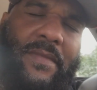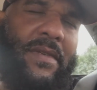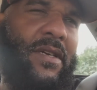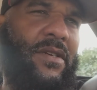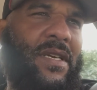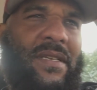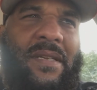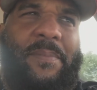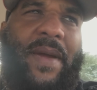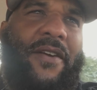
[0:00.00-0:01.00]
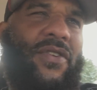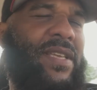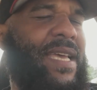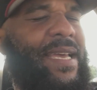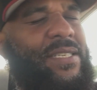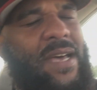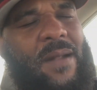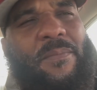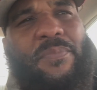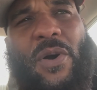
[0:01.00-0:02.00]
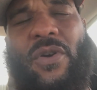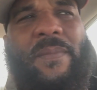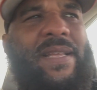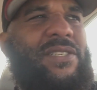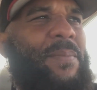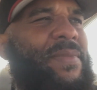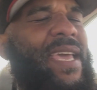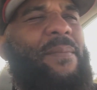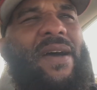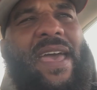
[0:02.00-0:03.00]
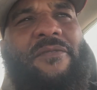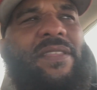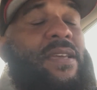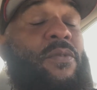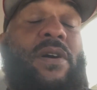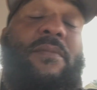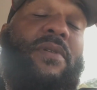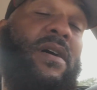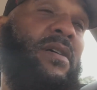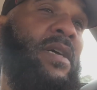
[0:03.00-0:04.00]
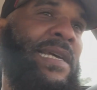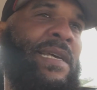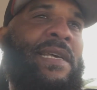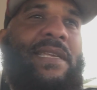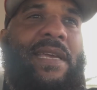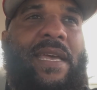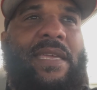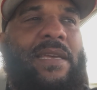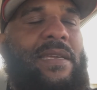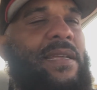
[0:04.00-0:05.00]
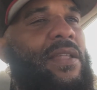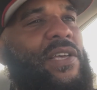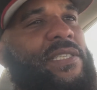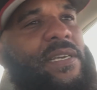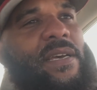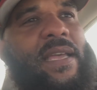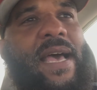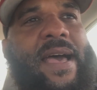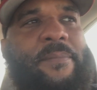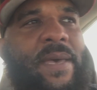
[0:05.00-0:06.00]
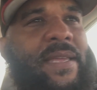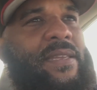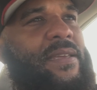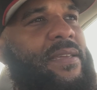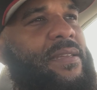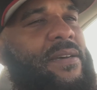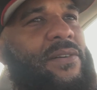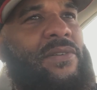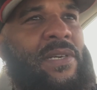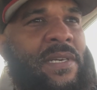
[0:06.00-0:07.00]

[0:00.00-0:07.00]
you know, you're, you're paranoid. He's like, hey, John, I'm broke, man. So I'm thinking about everything. Well, bro, you, you, you lost a good guy, man. You you know,